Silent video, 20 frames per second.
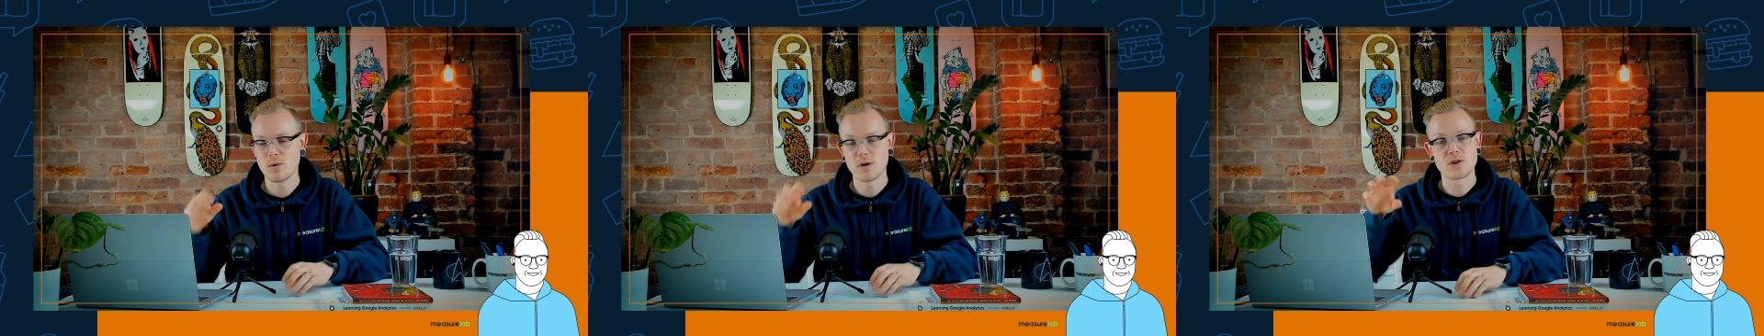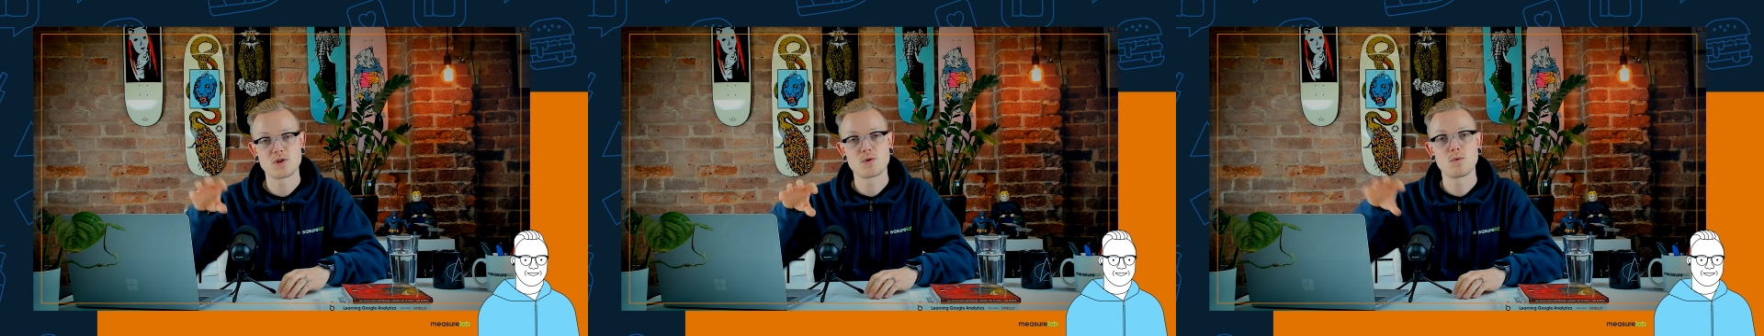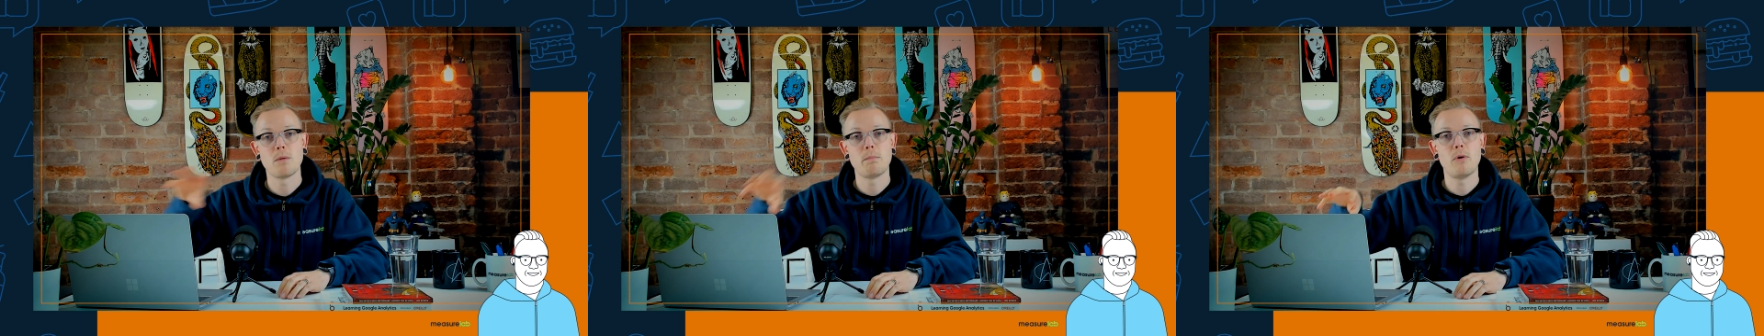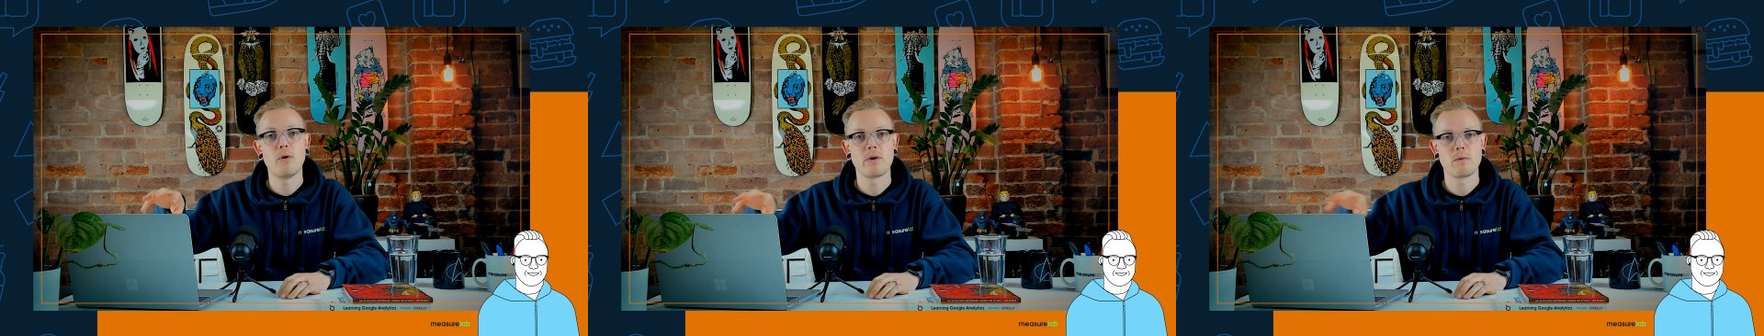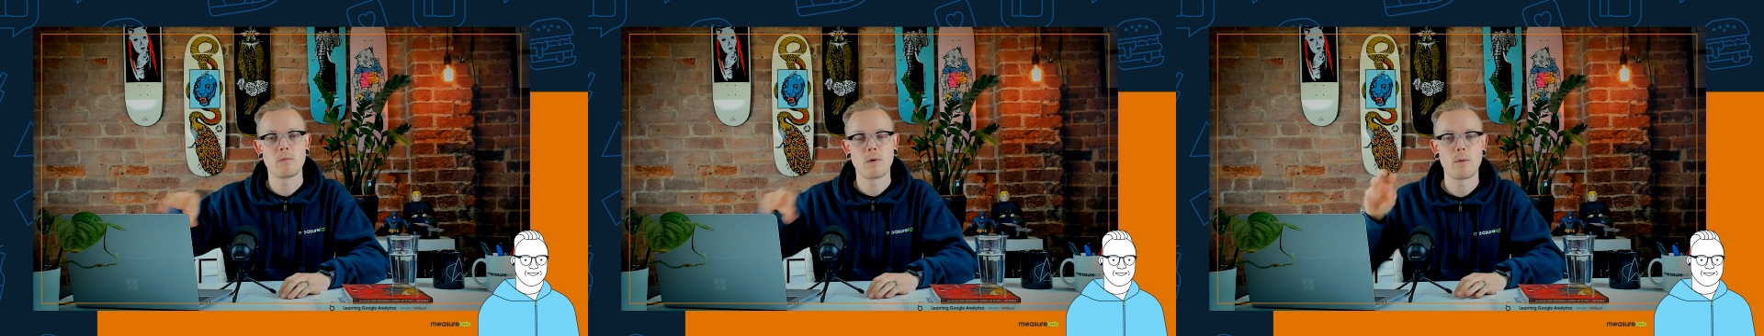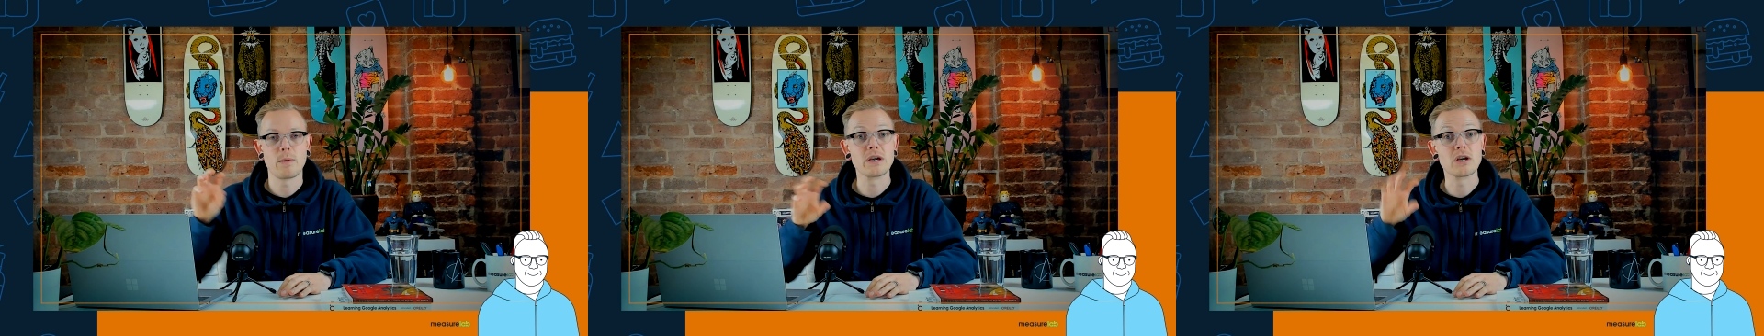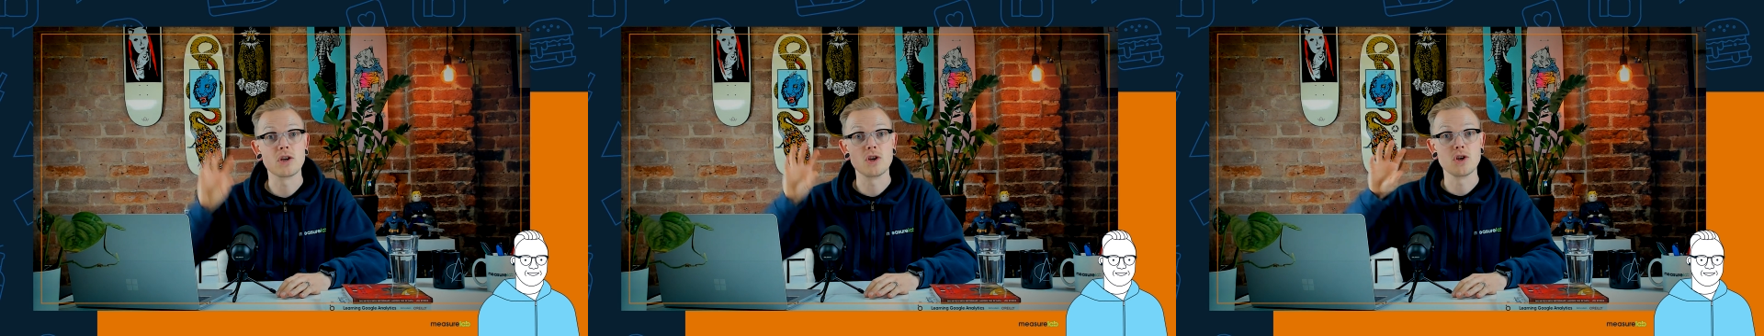a point where
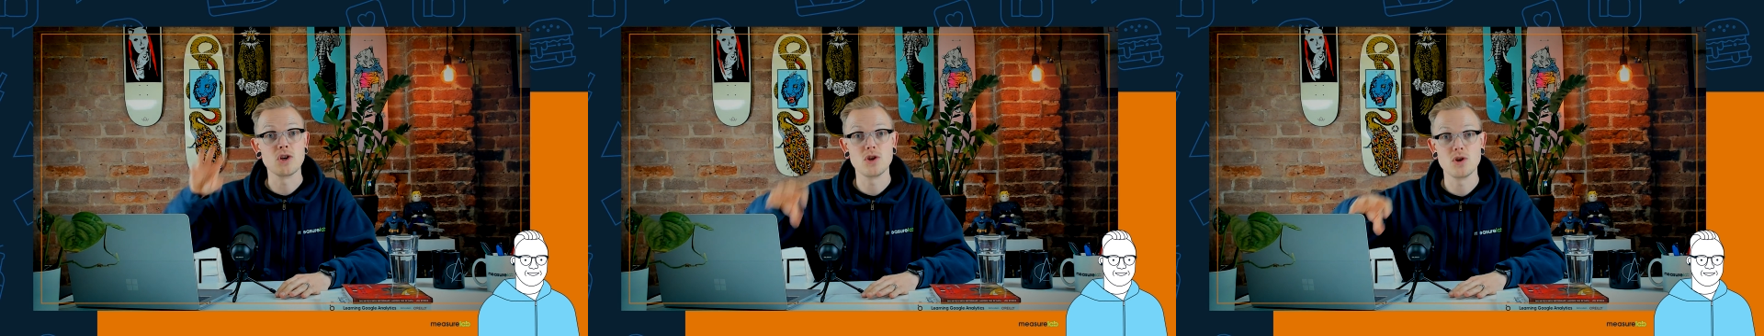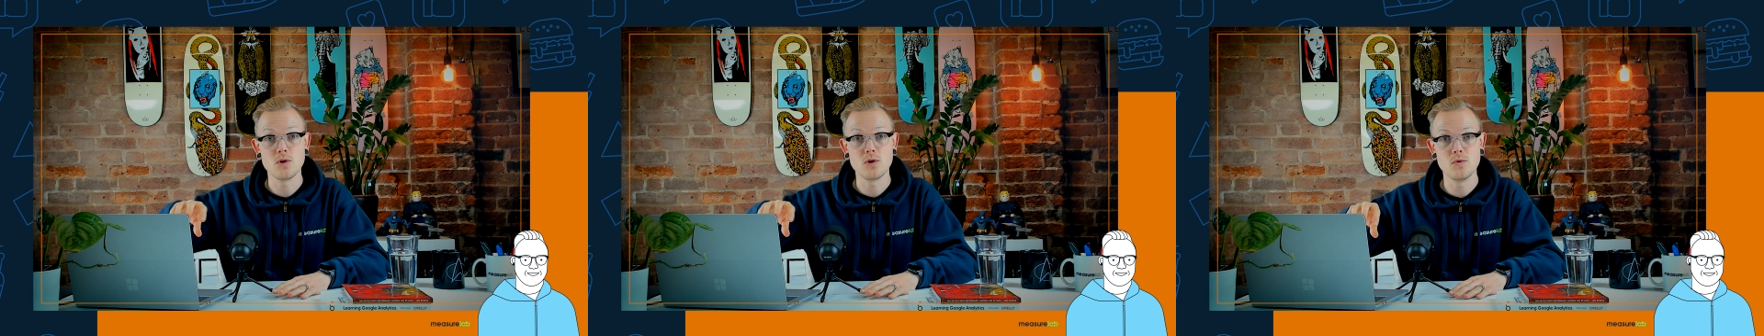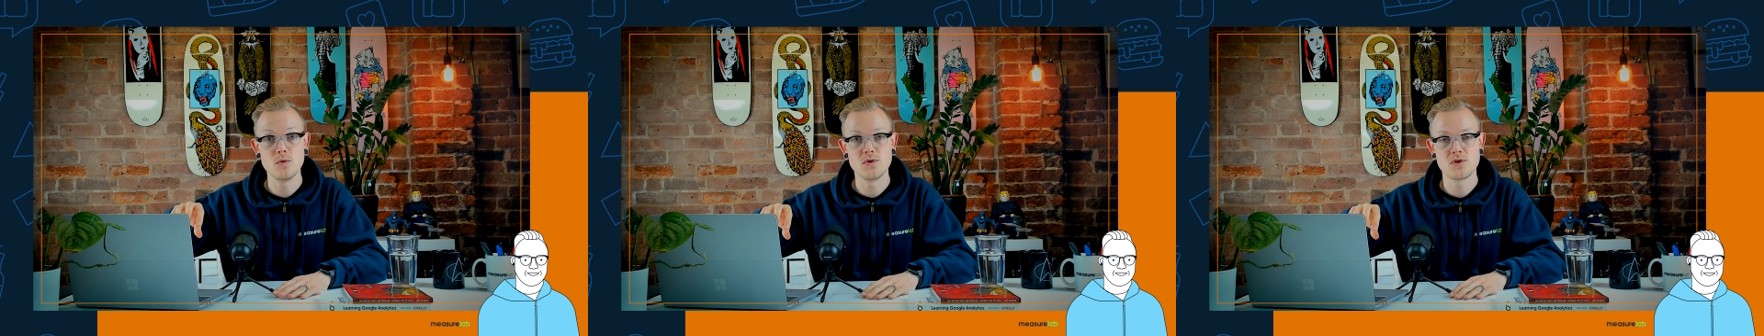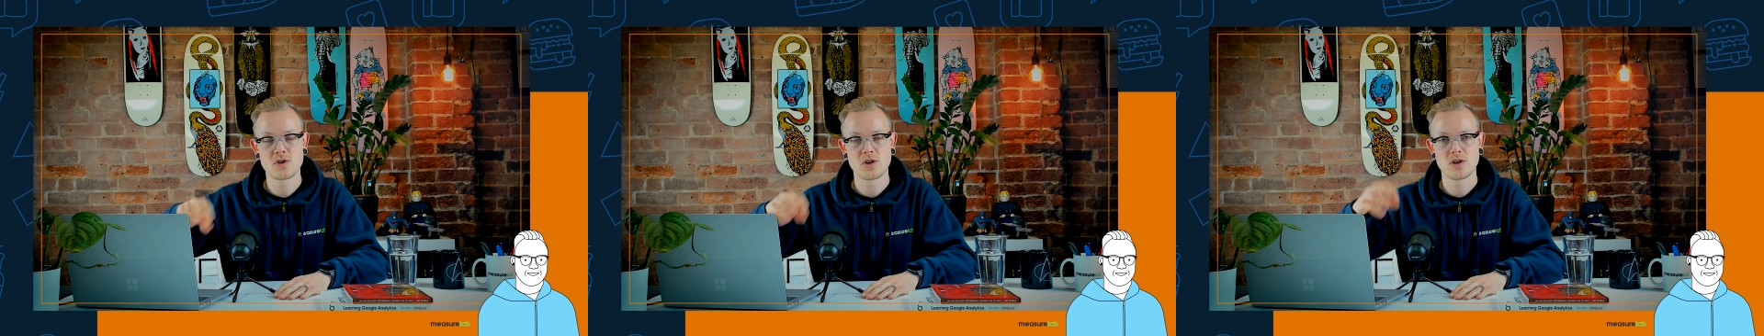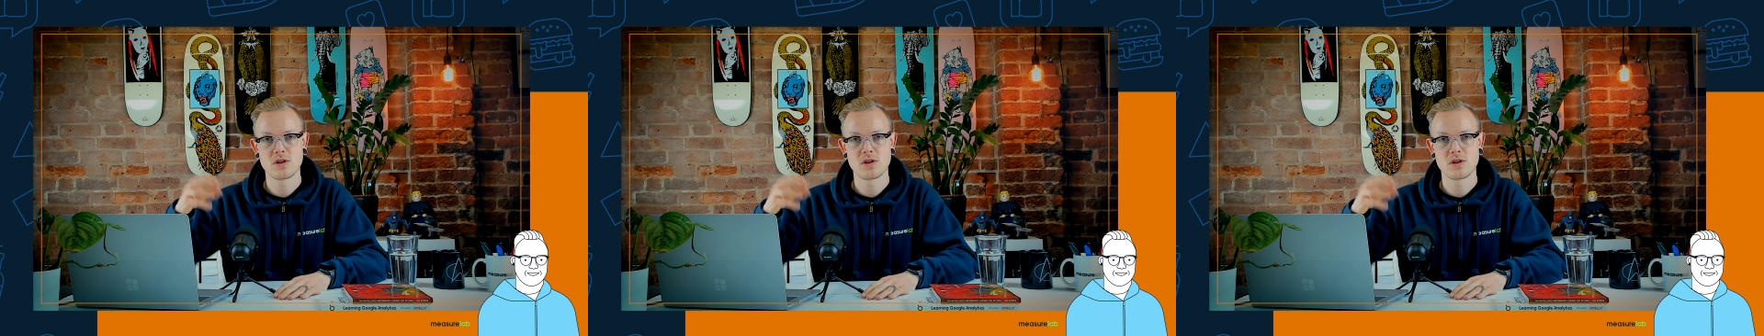we can use